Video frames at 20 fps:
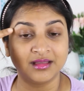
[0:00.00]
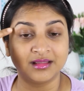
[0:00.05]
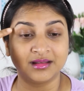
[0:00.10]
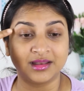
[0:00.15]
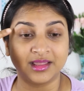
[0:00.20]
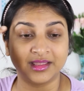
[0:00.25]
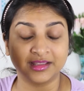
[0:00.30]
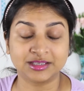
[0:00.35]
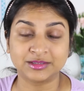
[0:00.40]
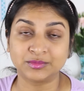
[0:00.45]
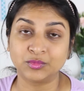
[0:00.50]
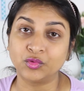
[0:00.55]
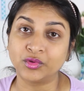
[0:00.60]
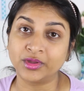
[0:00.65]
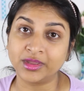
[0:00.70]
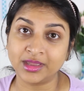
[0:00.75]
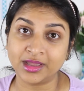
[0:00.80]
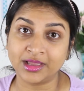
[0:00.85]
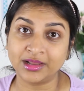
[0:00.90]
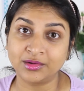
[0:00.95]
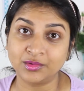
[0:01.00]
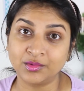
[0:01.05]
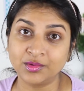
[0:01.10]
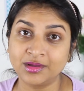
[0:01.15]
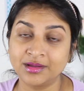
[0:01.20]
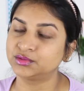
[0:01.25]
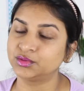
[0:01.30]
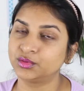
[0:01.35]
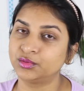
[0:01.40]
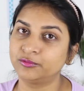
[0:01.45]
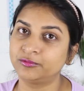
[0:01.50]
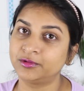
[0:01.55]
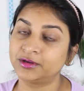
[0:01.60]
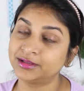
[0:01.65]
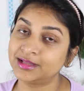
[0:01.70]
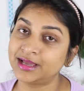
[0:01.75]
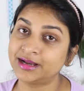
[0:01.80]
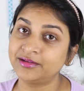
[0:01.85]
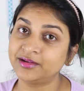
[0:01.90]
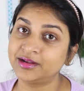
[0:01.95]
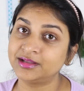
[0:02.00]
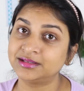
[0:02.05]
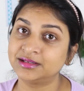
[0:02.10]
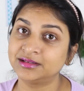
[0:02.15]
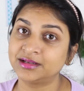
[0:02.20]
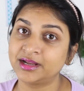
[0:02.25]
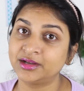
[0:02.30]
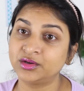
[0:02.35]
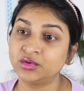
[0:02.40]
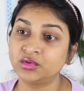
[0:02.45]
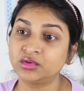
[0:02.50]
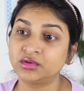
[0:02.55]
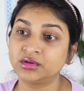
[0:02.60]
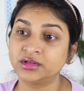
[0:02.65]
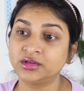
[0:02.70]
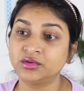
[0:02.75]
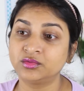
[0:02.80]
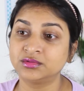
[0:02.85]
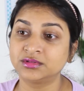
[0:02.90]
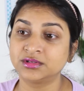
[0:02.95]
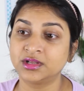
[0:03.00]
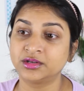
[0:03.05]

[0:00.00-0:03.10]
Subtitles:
like smoky eye look. So for that reason I don't use